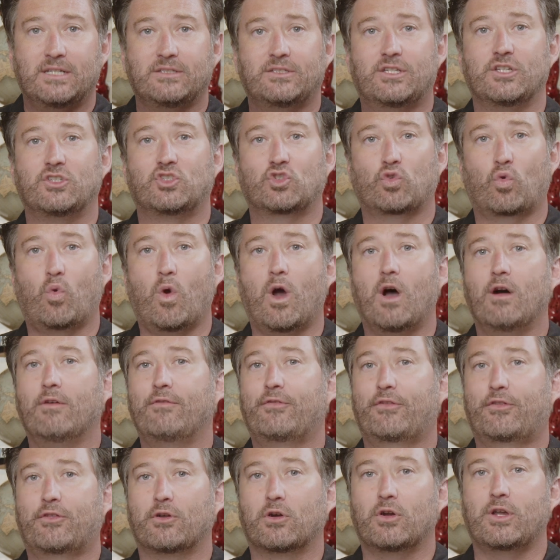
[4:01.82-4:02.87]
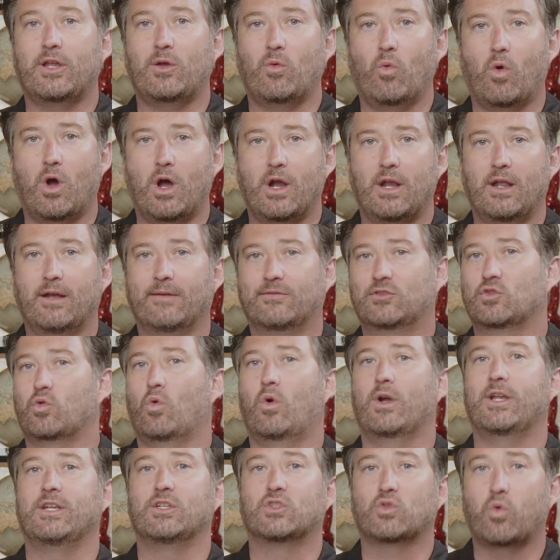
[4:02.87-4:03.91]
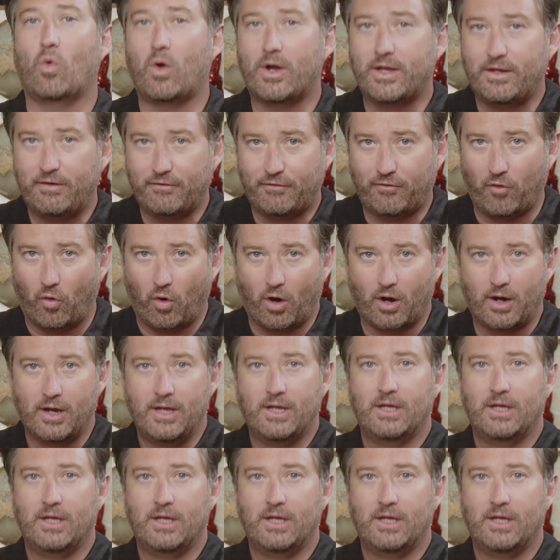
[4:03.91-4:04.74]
to 12/31 of 2024.